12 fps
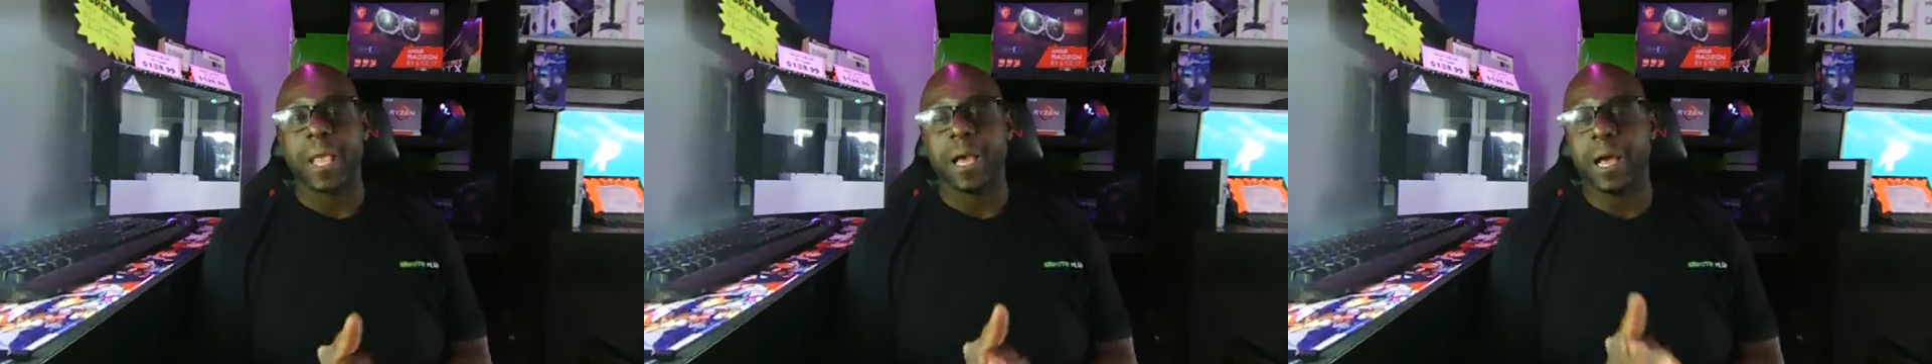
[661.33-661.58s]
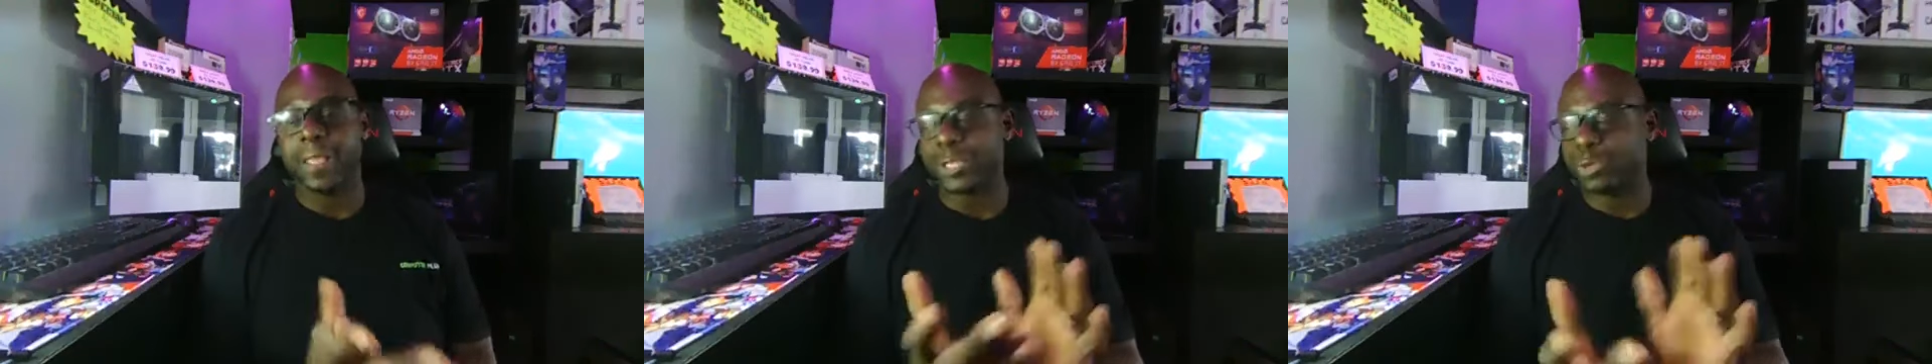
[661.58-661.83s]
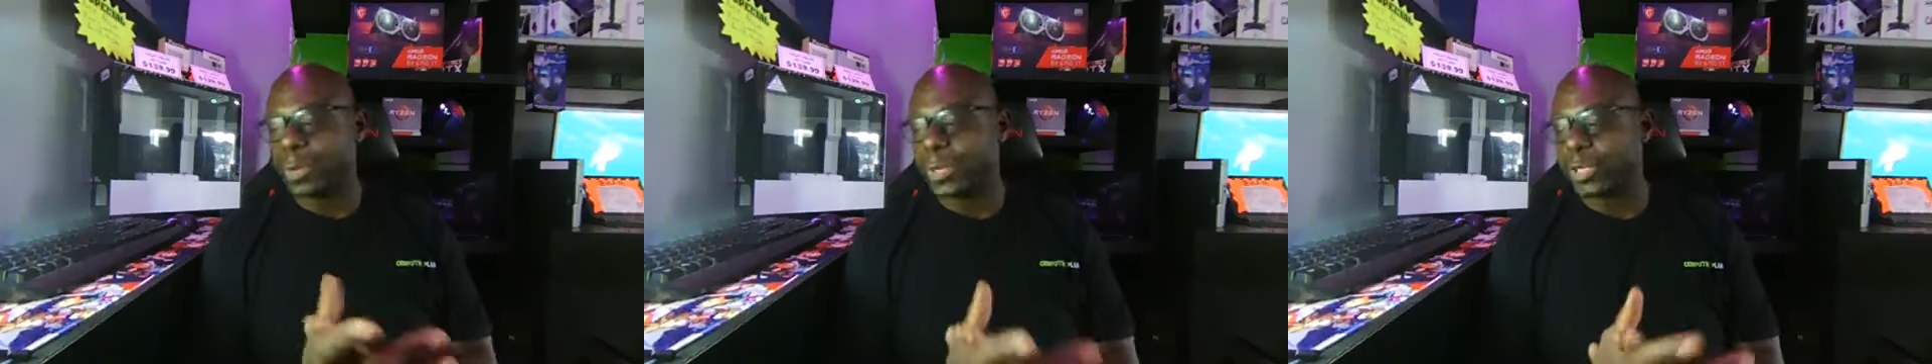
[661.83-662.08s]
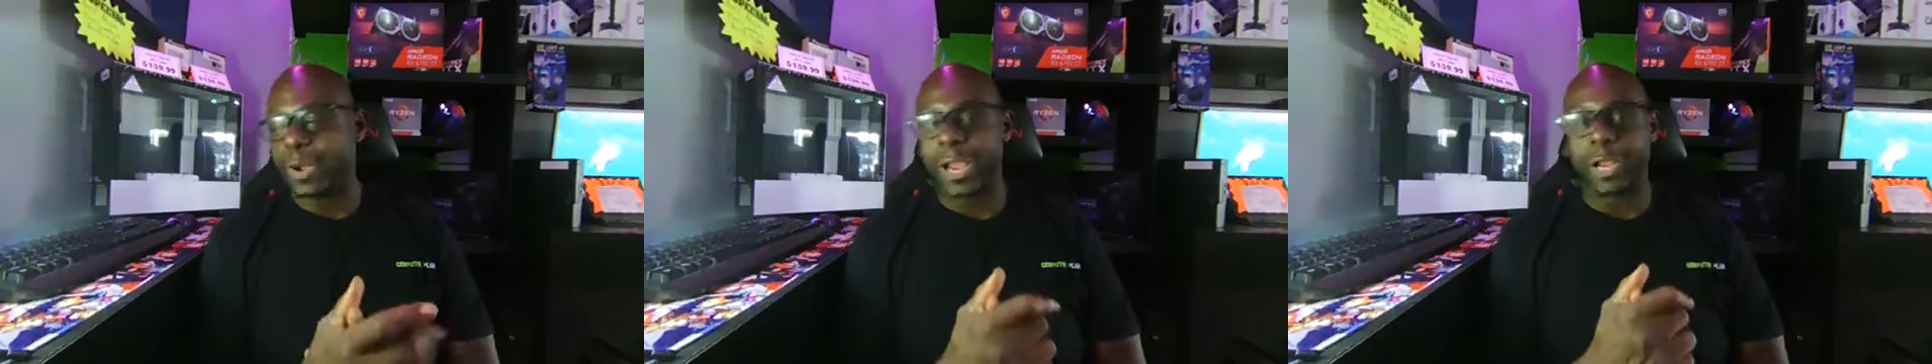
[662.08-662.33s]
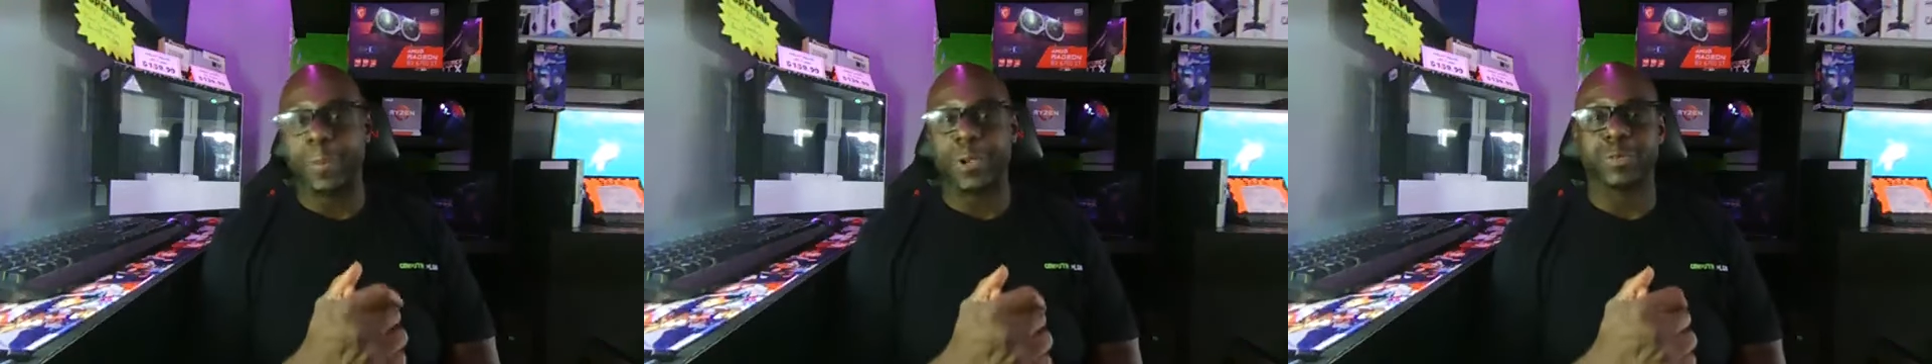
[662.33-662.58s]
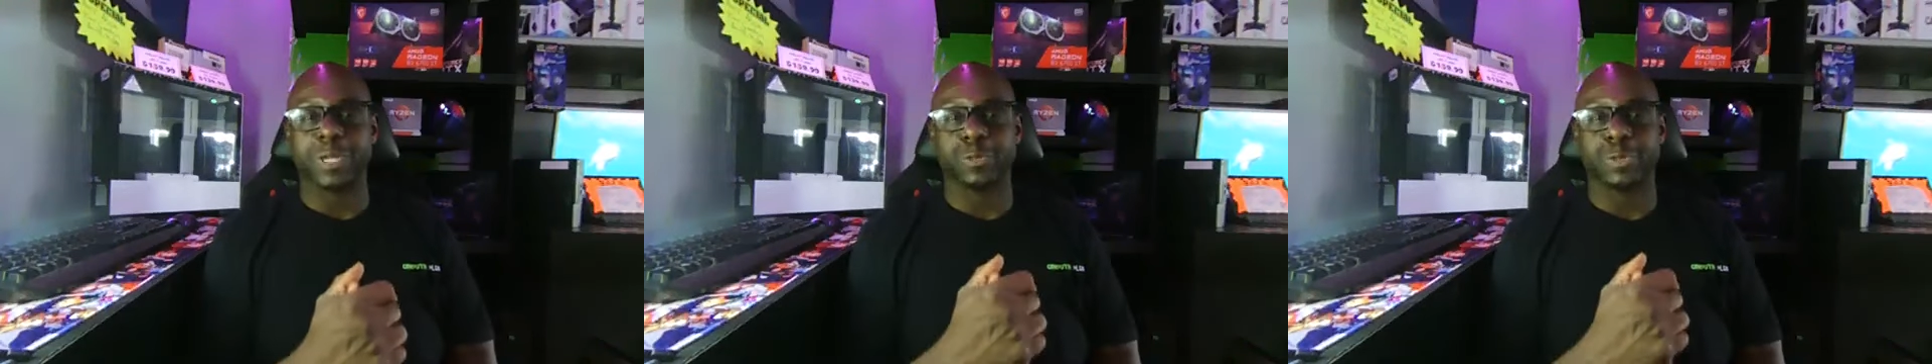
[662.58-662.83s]
That's what we do at Computers
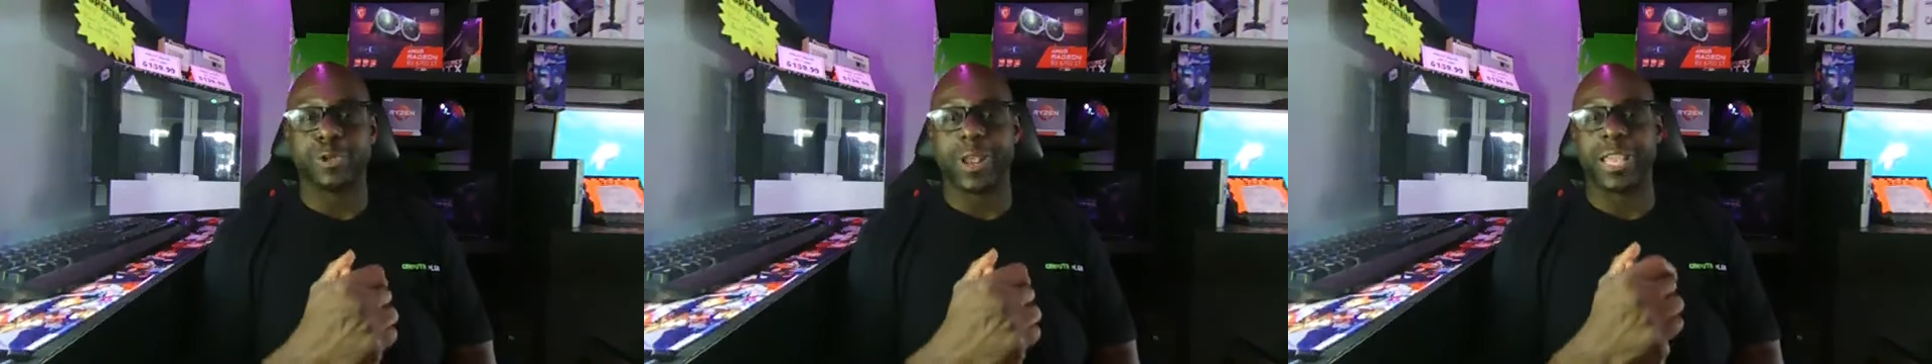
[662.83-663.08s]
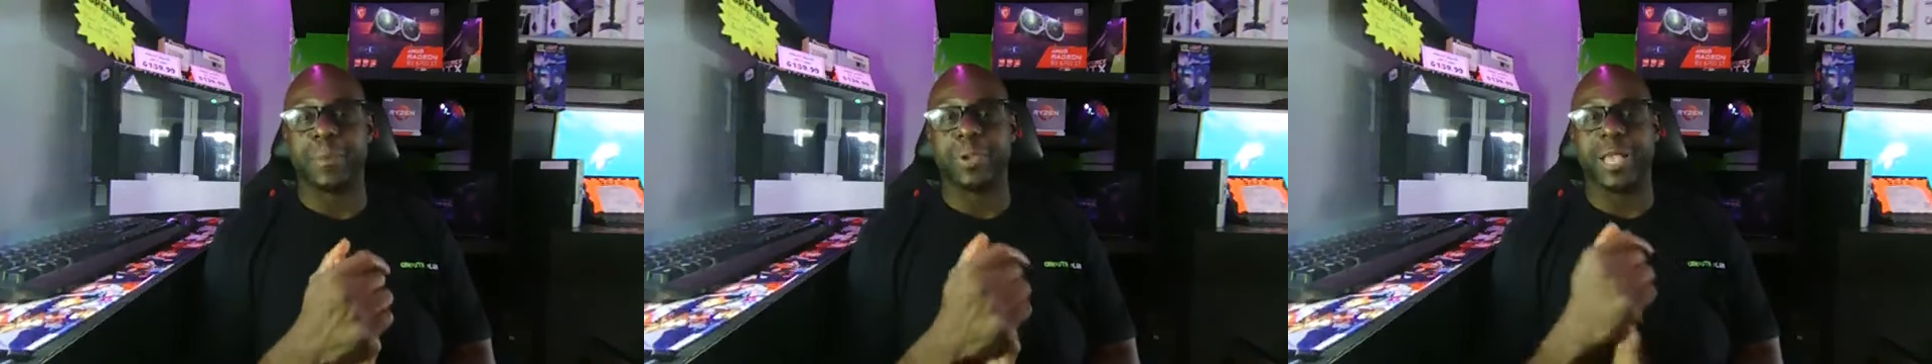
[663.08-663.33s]
Plus. We try to keep you